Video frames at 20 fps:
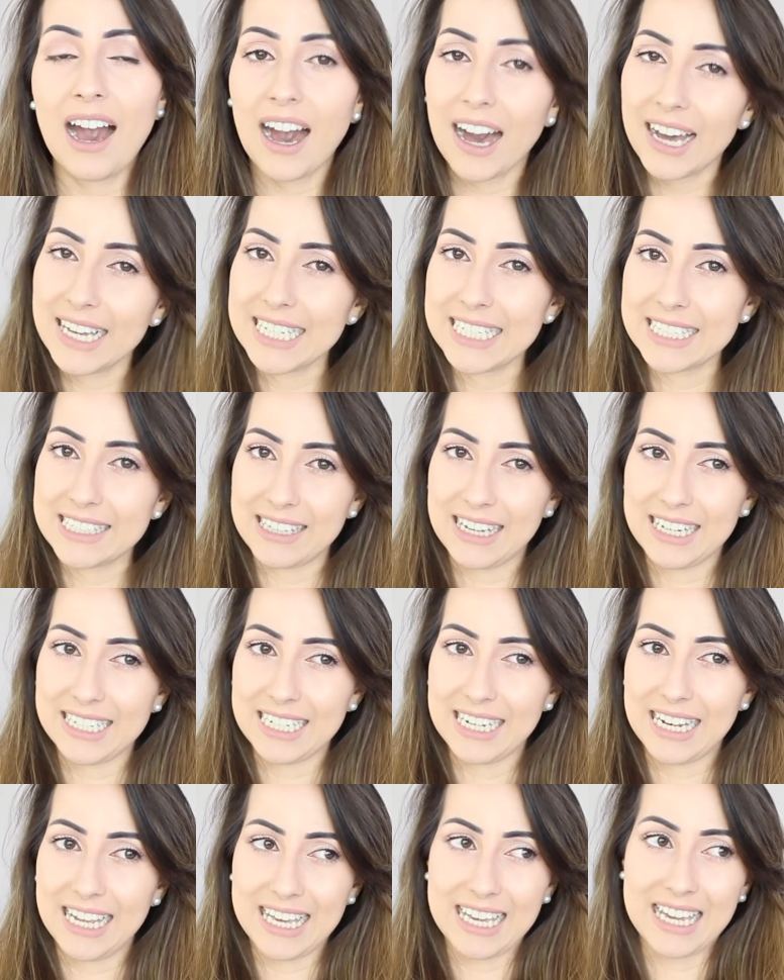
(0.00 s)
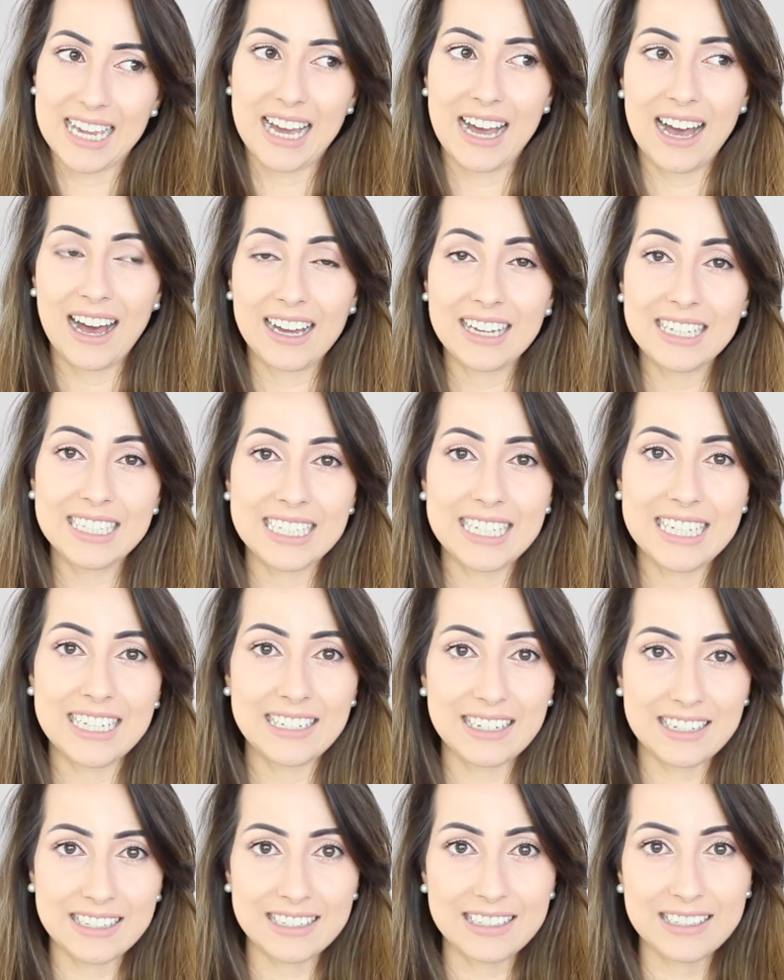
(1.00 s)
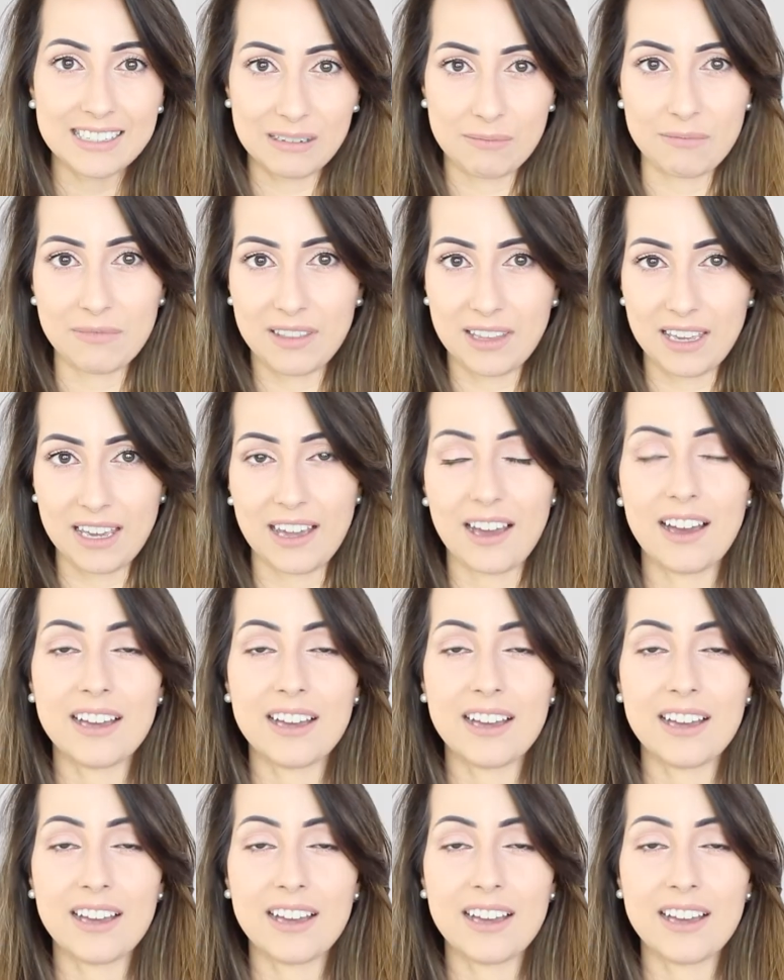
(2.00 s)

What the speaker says: I decided, like, I need something.